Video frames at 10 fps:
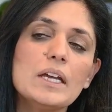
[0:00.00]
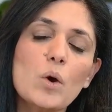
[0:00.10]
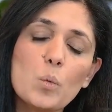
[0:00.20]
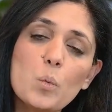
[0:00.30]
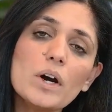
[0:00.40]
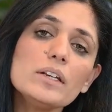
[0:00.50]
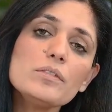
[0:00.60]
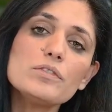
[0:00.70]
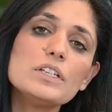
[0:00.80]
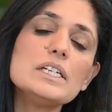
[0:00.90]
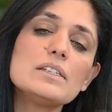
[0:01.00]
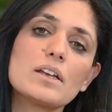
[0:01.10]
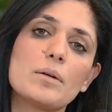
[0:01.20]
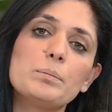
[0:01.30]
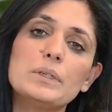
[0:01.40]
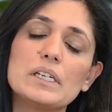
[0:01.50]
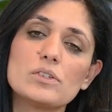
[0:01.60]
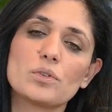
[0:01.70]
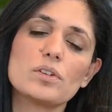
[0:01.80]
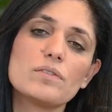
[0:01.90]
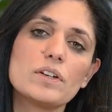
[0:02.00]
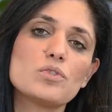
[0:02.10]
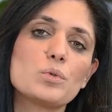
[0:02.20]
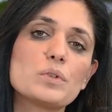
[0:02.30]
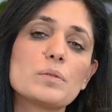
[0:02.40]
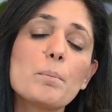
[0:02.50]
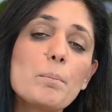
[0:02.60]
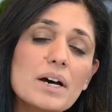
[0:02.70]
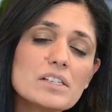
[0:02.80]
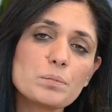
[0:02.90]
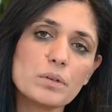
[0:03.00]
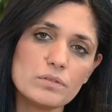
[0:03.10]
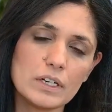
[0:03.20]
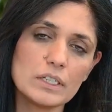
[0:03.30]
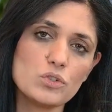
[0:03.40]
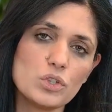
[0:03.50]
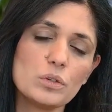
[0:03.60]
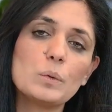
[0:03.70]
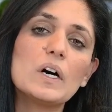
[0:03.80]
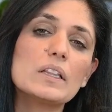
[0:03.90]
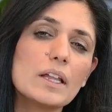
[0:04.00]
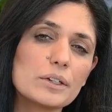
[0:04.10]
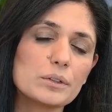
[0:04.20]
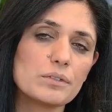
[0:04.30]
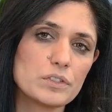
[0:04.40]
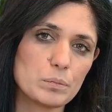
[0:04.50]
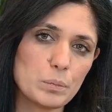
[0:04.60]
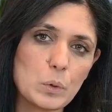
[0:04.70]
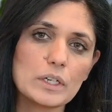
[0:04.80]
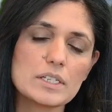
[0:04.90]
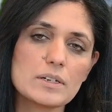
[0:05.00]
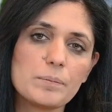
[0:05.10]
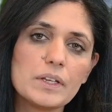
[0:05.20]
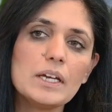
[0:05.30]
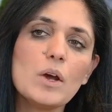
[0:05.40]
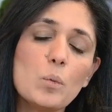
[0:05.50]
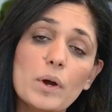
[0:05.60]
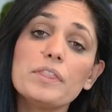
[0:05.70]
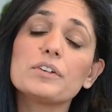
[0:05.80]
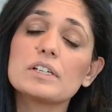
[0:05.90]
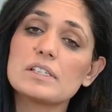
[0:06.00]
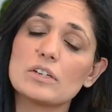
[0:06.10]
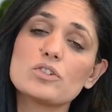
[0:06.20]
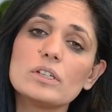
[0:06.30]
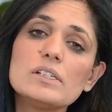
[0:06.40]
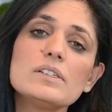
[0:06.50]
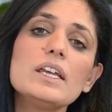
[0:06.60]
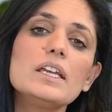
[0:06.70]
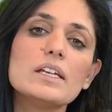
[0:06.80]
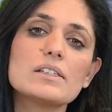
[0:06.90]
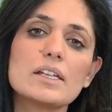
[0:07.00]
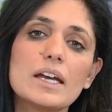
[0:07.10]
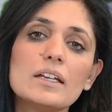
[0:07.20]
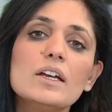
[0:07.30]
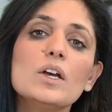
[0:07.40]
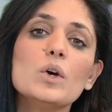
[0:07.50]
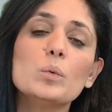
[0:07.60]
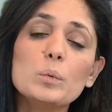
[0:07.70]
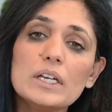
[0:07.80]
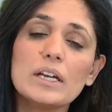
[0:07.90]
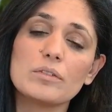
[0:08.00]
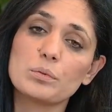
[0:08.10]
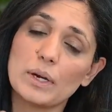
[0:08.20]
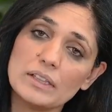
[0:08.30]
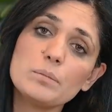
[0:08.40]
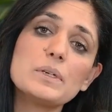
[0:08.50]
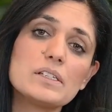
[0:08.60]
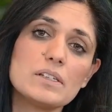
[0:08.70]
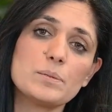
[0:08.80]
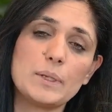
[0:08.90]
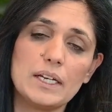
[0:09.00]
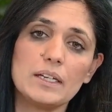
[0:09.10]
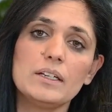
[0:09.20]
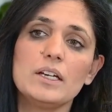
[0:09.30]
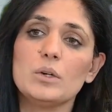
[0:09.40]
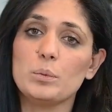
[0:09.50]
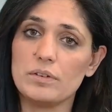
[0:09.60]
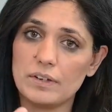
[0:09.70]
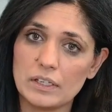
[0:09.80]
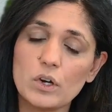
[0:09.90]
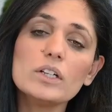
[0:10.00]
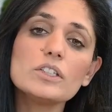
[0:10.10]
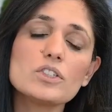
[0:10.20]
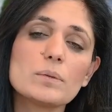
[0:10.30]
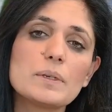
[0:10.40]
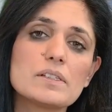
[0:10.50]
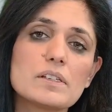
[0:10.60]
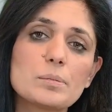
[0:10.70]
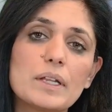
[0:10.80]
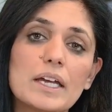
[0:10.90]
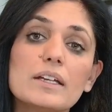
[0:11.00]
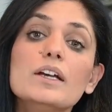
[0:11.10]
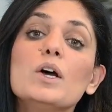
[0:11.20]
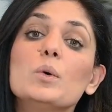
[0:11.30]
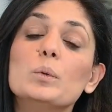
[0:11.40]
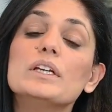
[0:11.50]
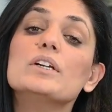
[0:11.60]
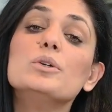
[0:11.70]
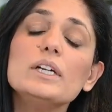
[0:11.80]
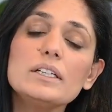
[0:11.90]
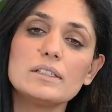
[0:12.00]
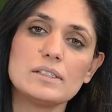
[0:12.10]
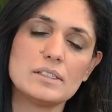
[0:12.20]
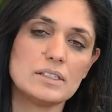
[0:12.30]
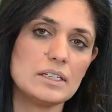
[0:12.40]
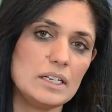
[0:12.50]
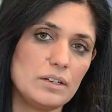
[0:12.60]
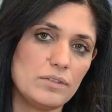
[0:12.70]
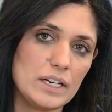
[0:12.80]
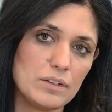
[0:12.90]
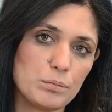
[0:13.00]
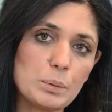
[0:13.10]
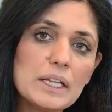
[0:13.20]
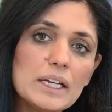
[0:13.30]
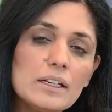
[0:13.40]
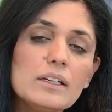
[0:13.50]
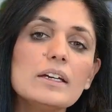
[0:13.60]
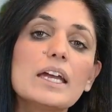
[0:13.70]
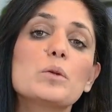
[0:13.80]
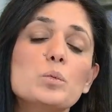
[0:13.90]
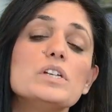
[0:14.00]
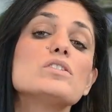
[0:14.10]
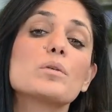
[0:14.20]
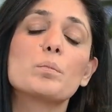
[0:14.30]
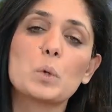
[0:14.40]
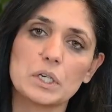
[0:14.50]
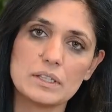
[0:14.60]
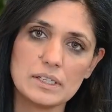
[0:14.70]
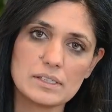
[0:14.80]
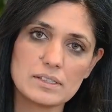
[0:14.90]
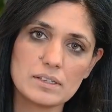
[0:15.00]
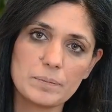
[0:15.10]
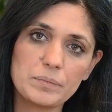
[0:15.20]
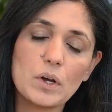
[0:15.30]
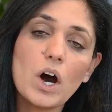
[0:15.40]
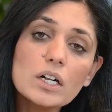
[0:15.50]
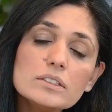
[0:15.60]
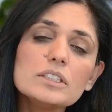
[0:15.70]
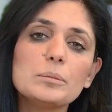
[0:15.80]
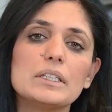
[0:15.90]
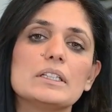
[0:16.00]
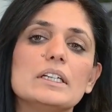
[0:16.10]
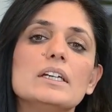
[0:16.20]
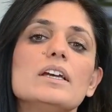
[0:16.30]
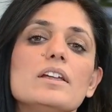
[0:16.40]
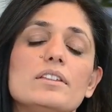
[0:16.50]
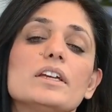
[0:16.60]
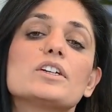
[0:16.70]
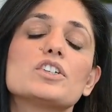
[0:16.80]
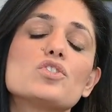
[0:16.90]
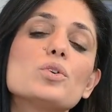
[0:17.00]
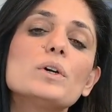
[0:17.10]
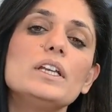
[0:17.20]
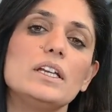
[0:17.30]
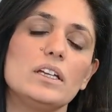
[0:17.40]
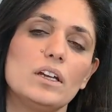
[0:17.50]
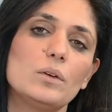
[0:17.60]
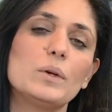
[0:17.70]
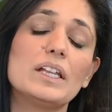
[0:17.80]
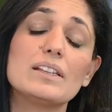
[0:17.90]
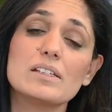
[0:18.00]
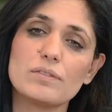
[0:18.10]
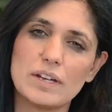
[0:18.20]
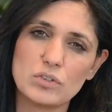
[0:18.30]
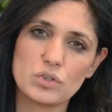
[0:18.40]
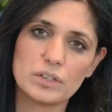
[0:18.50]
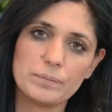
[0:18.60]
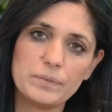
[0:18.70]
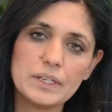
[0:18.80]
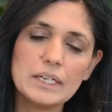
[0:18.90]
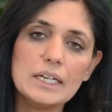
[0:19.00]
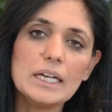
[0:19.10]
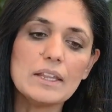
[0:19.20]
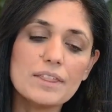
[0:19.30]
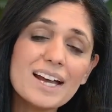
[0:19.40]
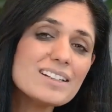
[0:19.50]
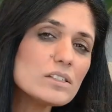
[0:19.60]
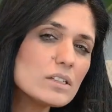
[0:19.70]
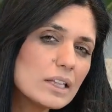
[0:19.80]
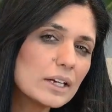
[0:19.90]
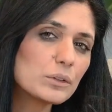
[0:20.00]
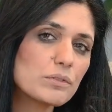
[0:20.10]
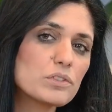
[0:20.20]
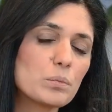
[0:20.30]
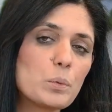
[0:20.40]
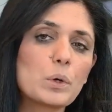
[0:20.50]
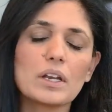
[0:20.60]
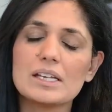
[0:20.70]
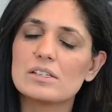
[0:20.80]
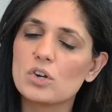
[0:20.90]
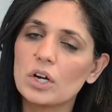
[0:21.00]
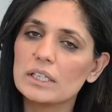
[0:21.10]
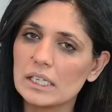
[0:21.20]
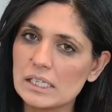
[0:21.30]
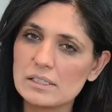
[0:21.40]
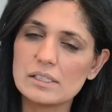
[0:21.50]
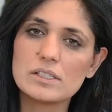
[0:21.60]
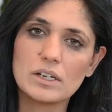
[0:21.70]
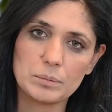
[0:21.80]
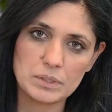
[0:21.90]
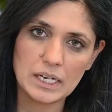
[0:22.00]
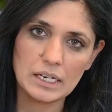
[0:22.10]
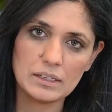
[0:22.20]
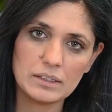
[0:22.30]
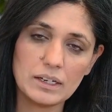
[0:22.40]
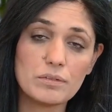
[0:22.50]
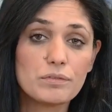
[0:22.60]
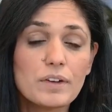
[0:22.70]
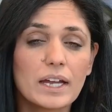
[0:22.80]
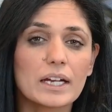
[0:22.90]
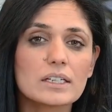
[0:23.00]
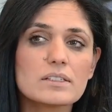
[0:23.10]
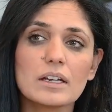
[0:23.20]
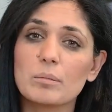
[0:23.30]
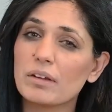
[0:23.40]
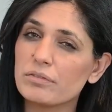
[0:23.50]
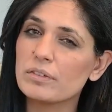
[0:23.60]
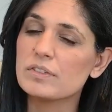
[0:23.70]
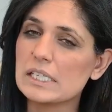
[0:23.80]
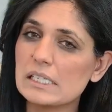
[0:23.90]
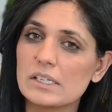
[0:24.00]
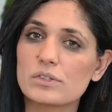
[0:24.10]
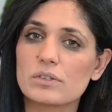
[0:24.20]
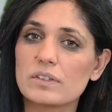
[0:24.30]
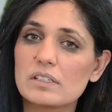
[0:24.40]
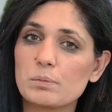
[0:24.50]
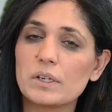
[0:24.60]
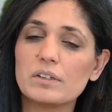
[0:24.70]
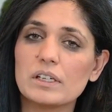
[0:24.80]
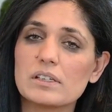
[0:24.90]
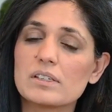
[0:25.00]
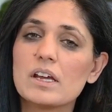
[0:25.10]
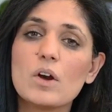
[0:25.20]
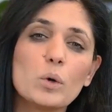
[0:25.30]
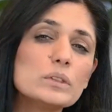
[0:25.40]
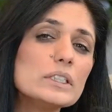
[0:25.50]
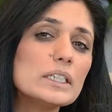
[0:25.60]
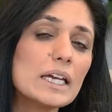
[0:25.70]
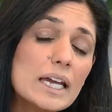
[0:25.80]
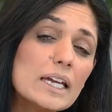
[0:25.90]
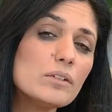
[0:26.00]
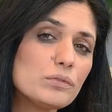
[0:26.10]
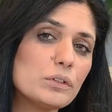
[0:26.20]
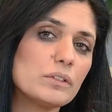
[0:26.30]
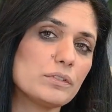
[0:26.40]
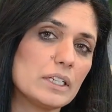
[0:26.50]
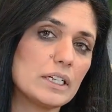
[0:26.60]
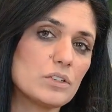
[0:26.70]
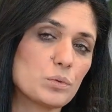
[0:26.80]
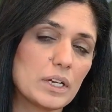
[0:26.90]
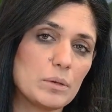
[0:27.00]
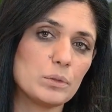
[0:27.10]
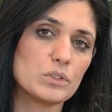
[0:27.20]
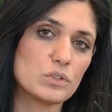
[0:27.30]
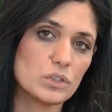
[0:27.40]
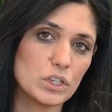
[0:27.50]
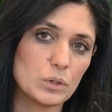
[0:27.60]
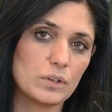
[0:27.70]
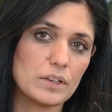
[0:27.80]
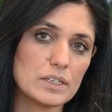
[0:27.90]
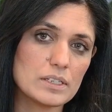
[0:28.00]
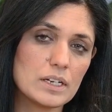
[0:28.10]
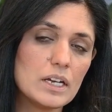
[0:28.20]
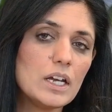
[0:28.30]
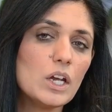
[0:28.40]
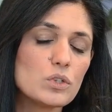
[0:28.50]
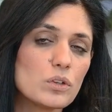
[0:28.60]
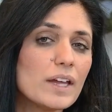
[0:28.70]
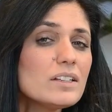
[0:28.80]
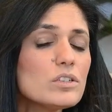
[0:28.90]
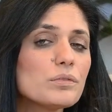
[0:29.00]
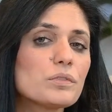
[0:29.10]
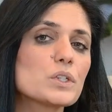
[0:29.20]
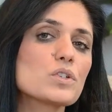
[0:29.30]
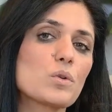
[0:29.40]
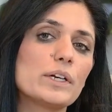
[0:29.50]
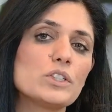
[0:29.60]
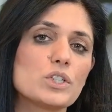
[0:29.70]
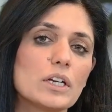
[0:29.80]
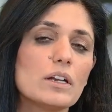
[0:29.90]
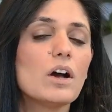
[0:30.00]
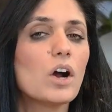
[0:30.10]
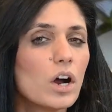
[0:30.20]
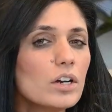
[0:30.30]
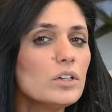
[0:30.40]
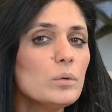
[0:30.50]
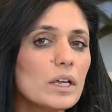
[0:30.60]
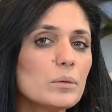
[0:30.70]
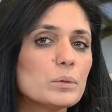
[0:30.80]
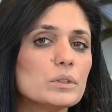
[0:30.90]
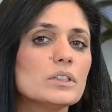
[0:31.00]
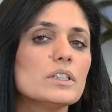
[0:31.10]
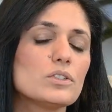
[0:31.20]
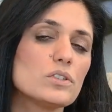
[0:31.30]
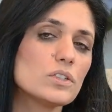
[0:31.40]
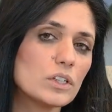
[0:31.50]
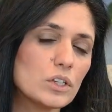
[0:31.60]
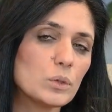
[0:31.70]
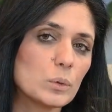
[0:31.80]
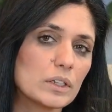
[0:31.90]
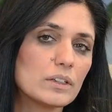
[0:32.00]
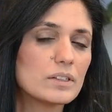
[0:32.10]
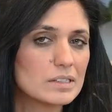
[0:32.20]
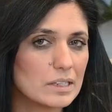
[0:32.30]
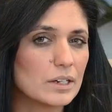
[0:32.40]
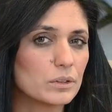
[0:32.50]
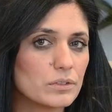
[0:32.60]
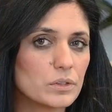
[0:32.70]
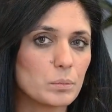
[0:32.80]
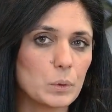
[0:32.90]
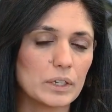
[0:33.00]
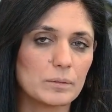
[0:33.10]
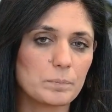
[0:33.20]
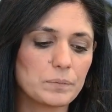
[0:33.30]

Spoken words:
One of these companies or individuals must provide you a letter of support. What they're essentially saying is that we have read the business plan, we've acknowledged the business plan, we agree that this is an innovative plan, and we support this. Ultimately, they are joining you in this venture. That letter of support is not easy to obtain. In fact, in my 15 years of experience, only a handful of clients were able to secure this. So that's your first question. Are you able to secure this letter of support?